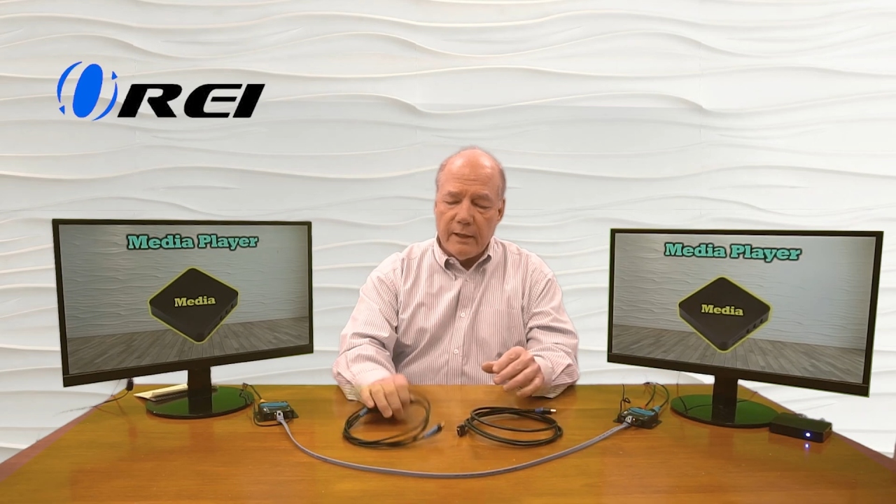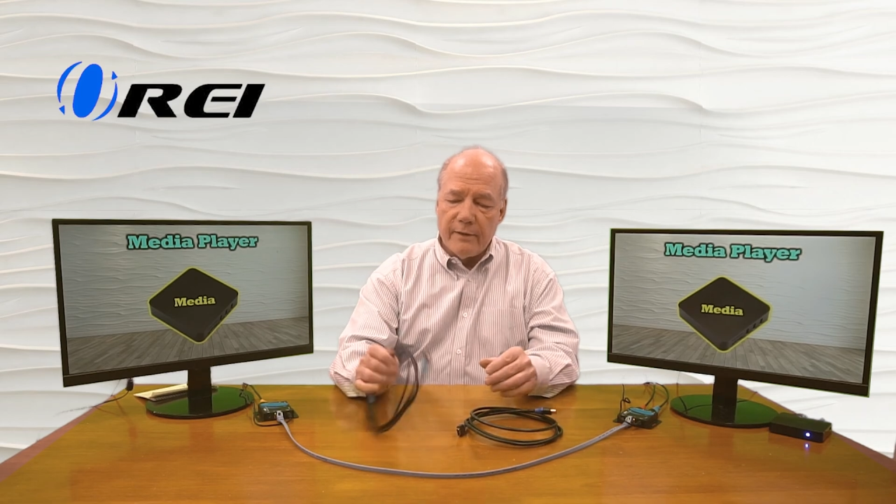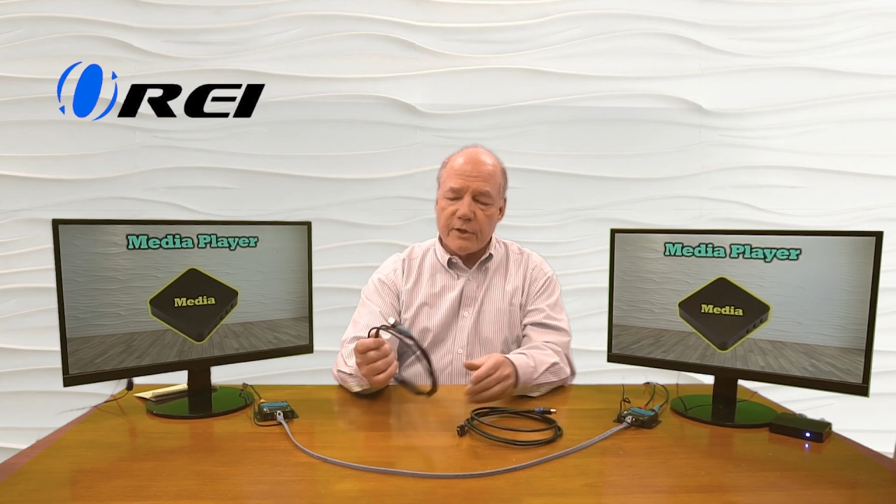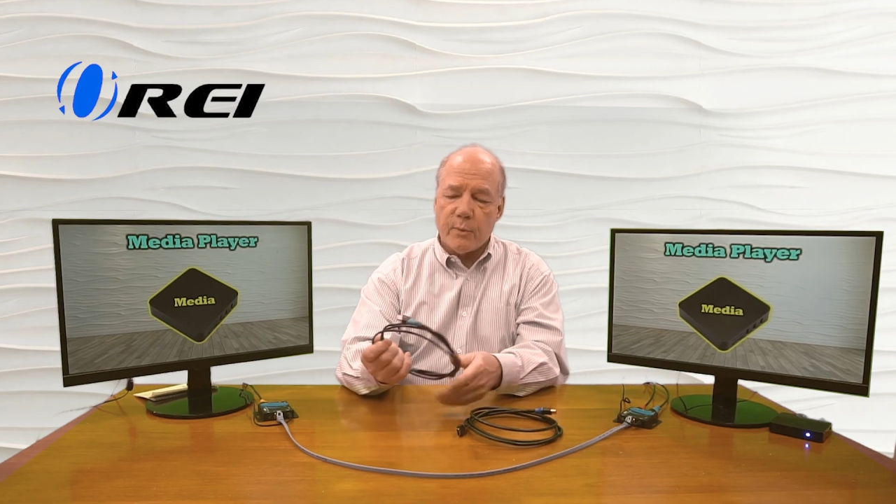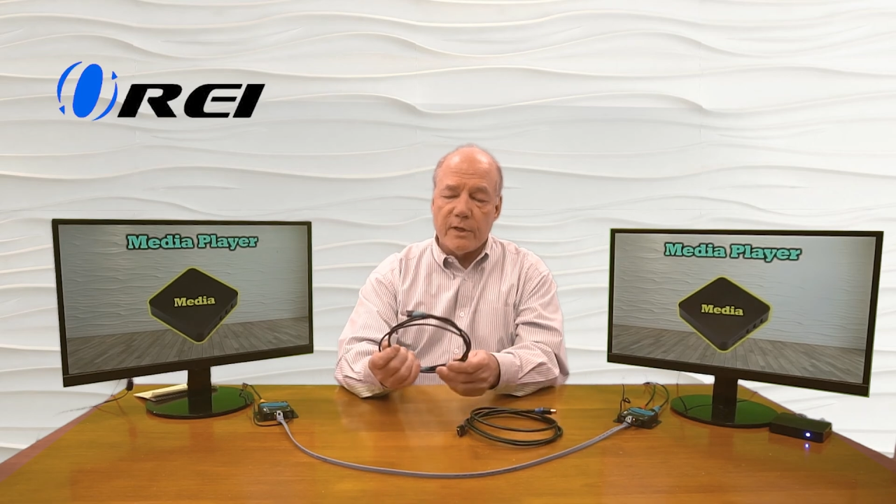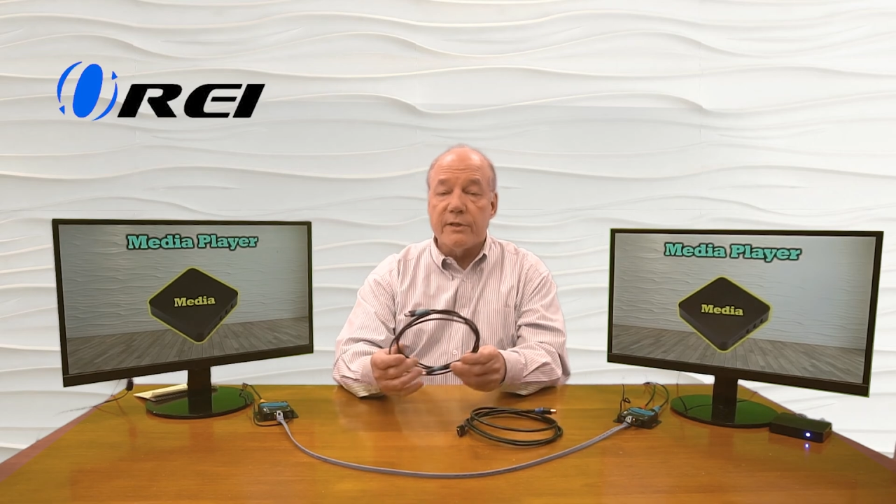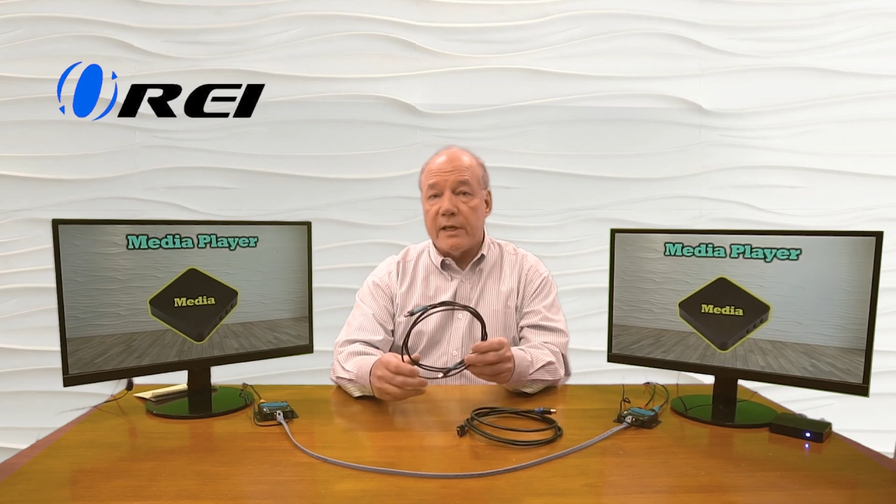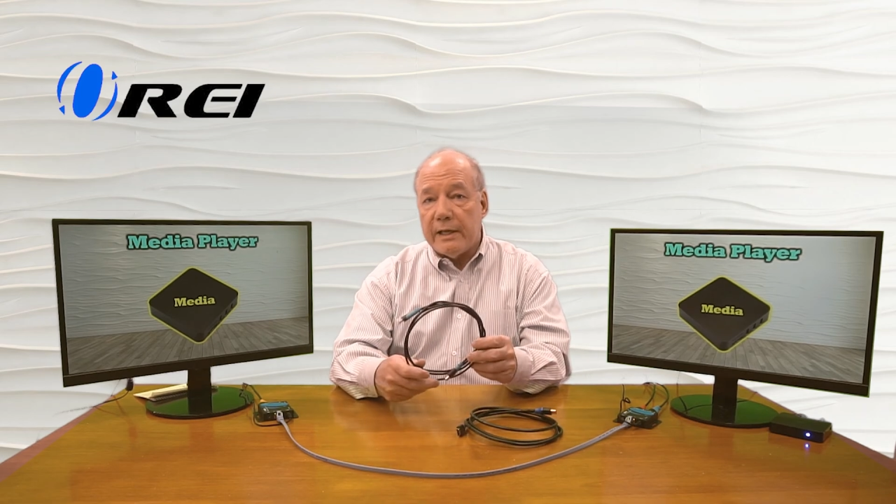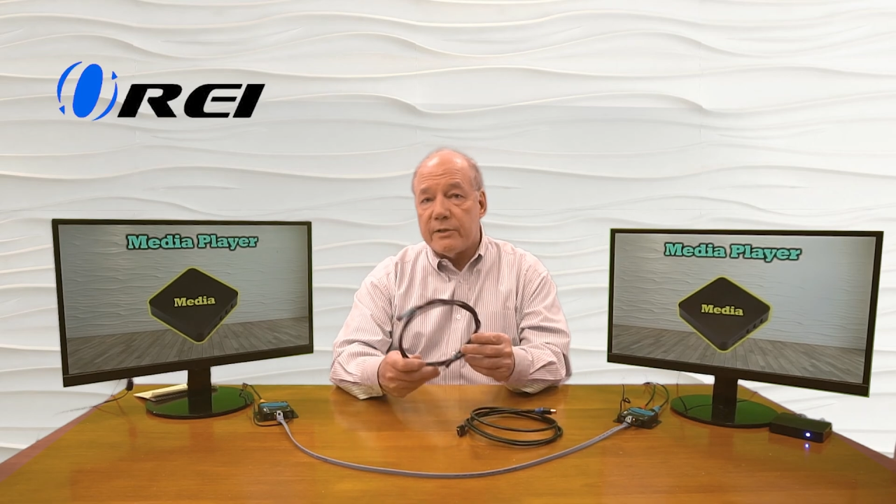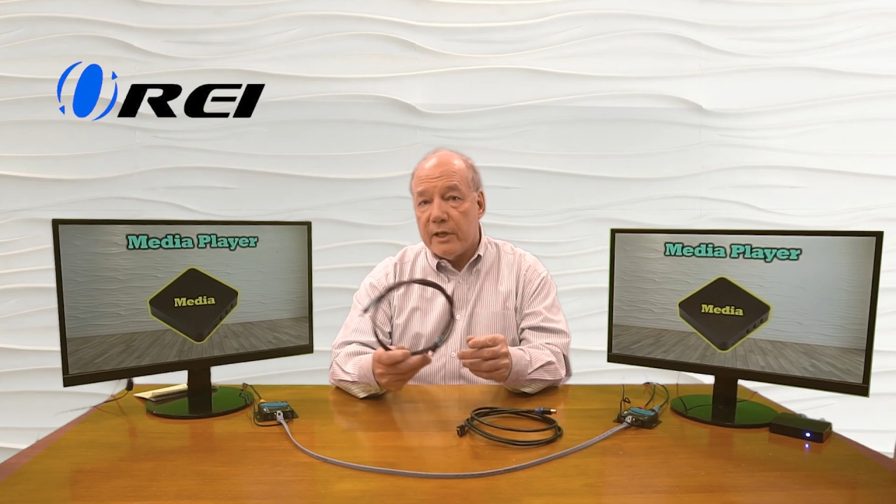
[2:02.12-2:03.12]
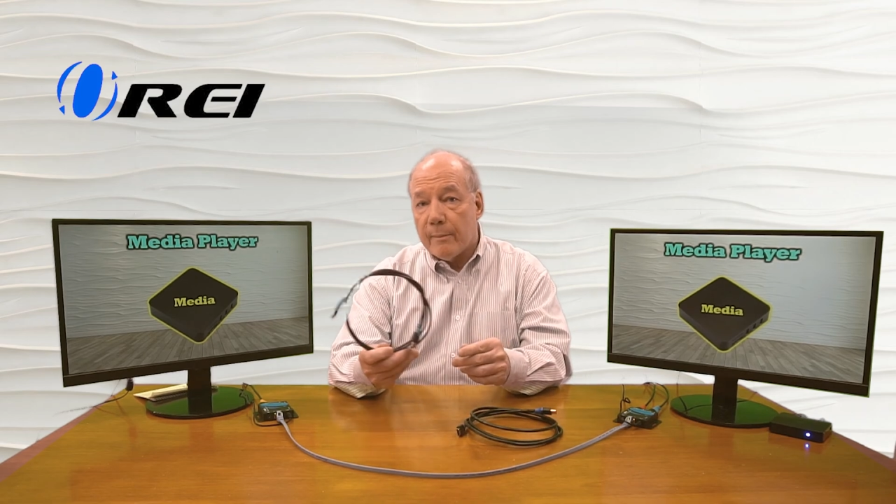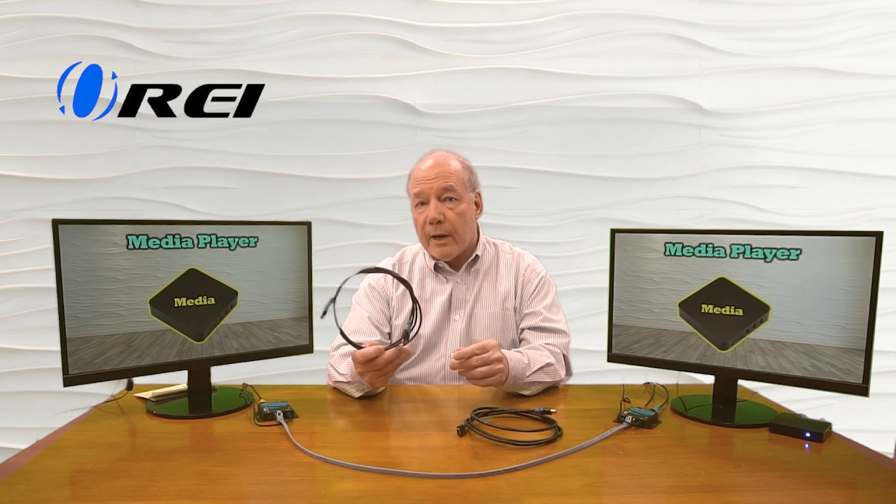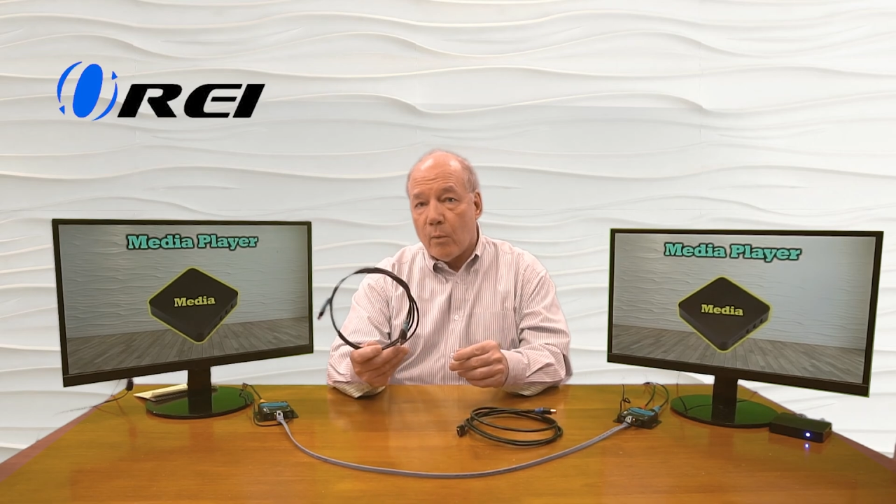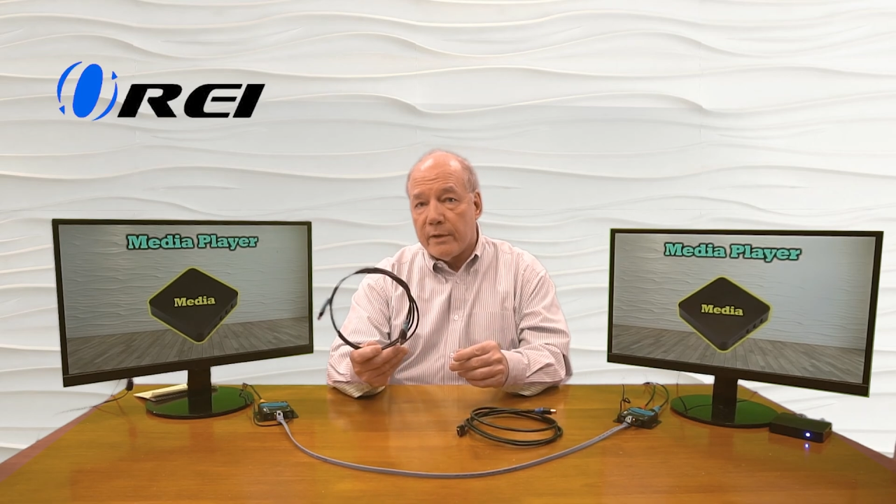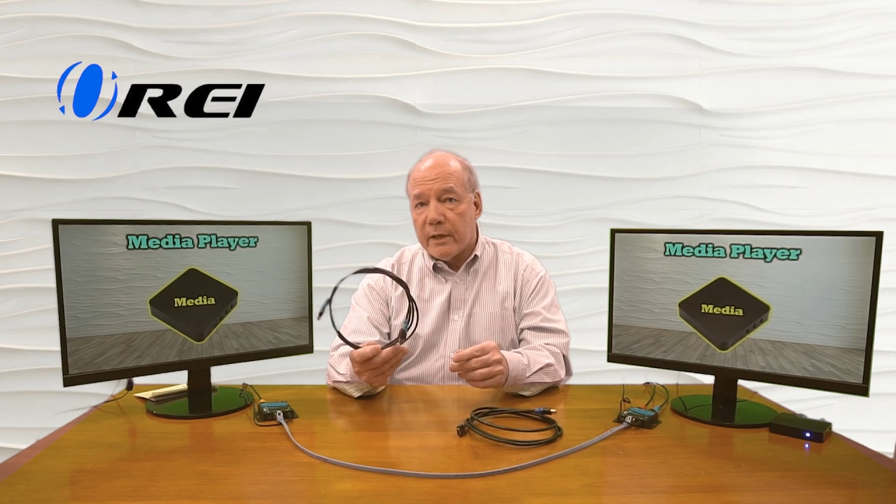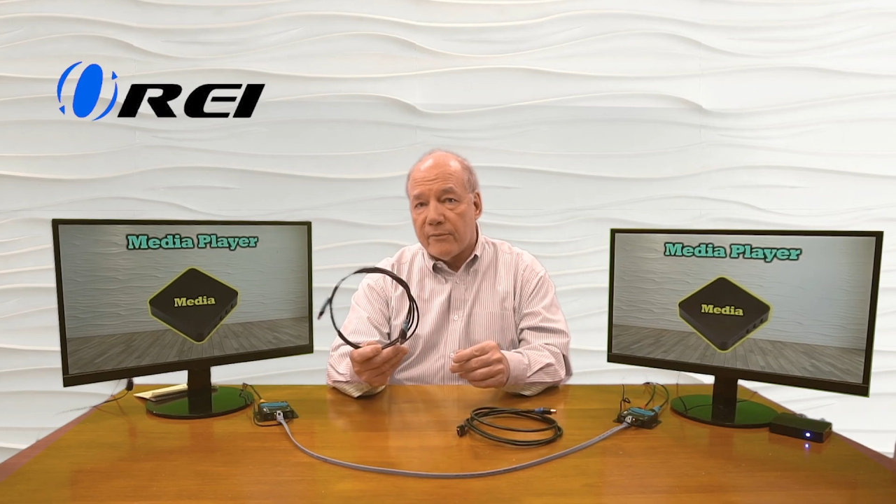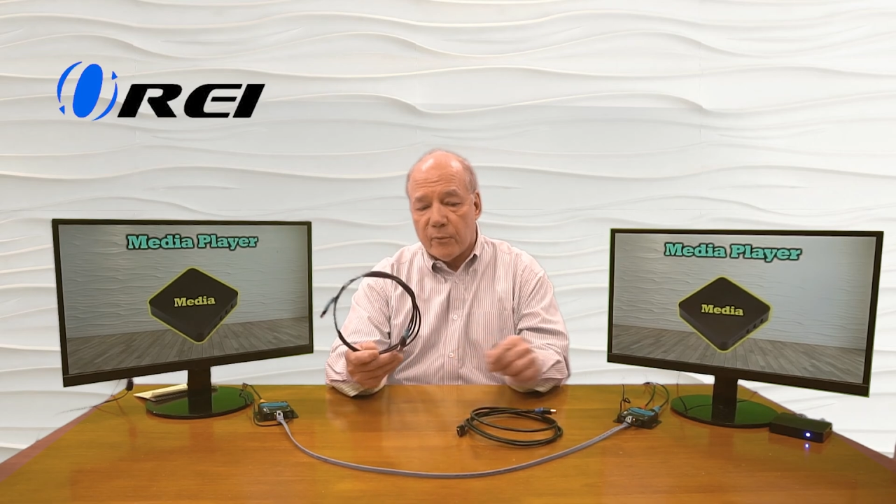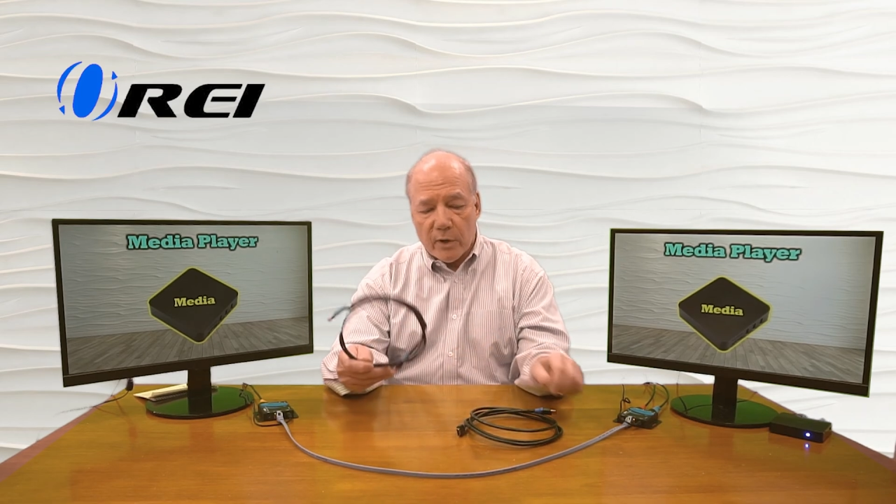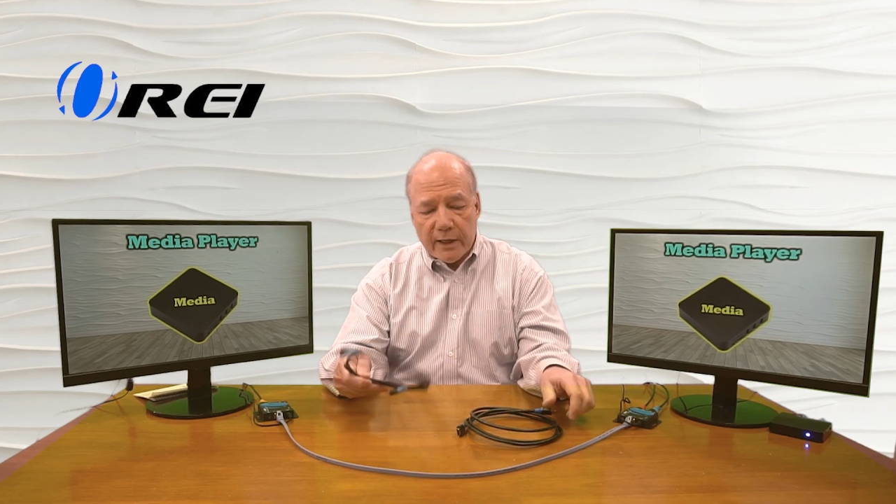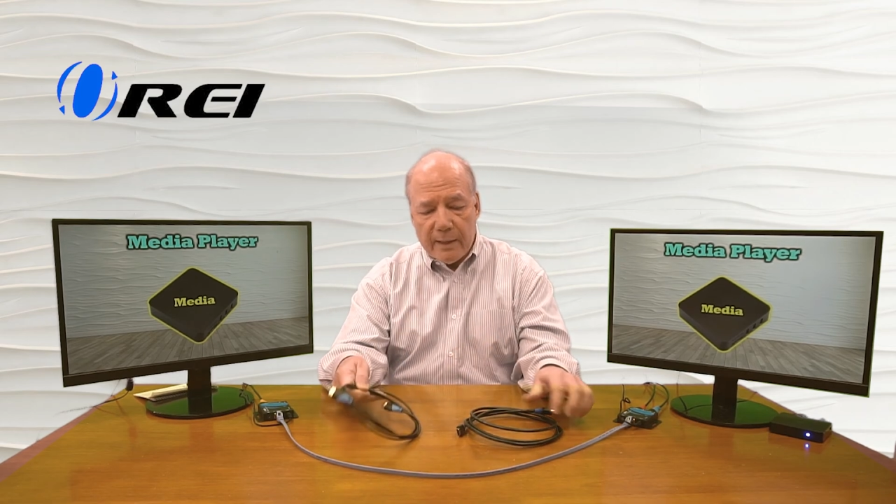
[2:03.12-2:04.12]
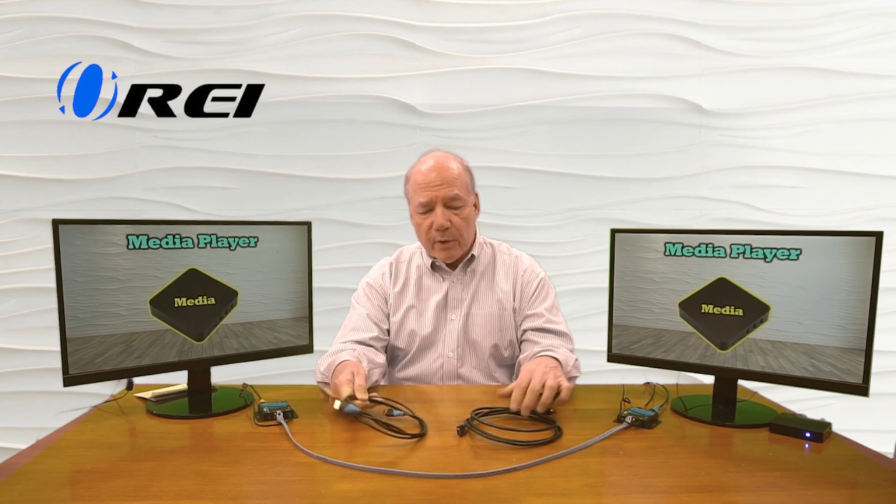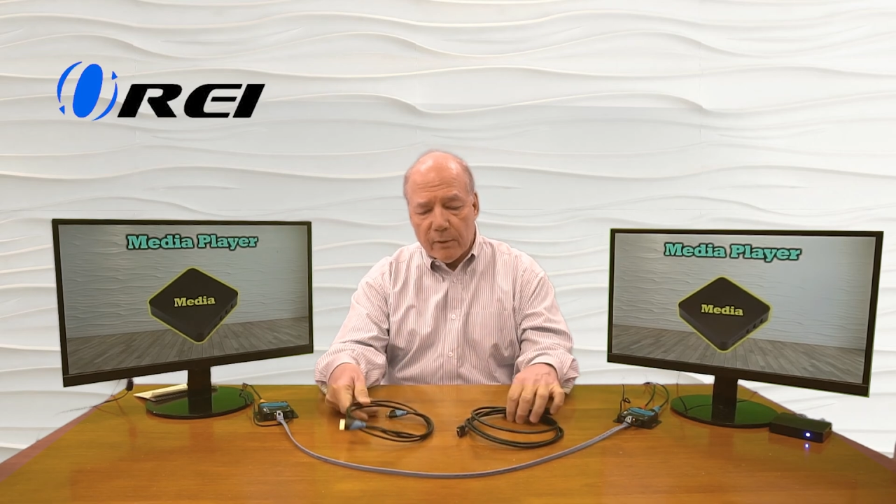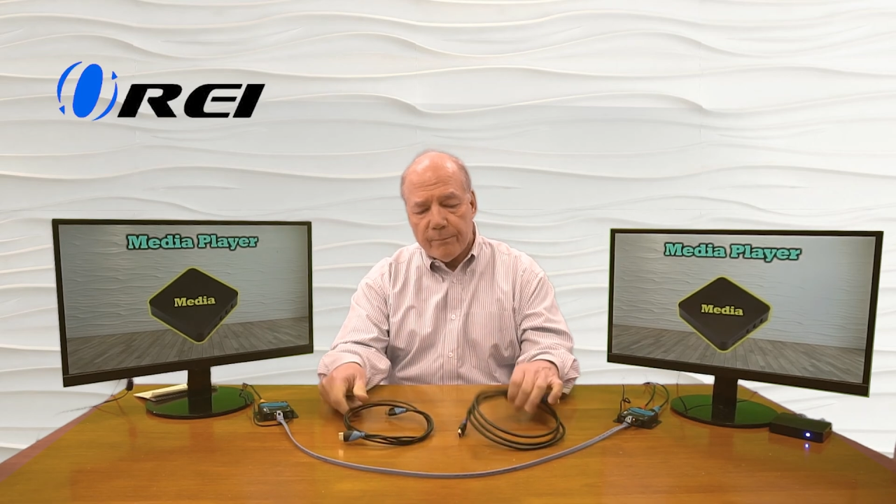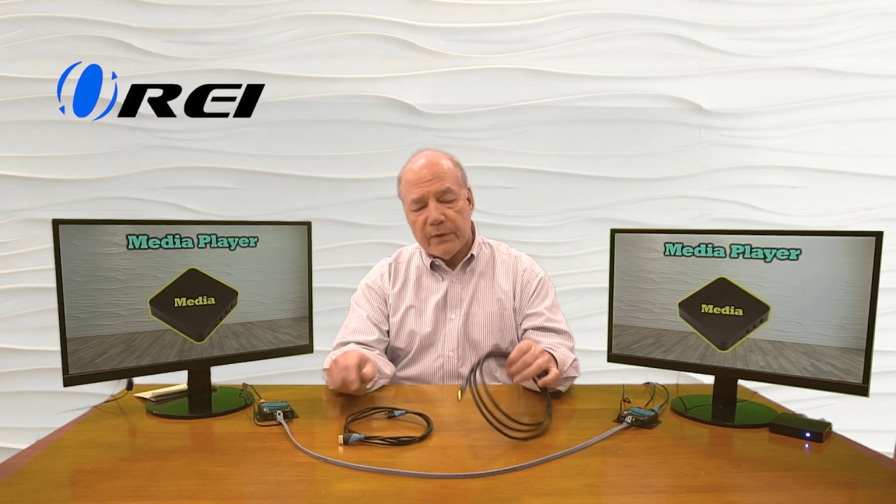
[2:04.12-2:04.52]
This one is an HDMI 1.4 cable,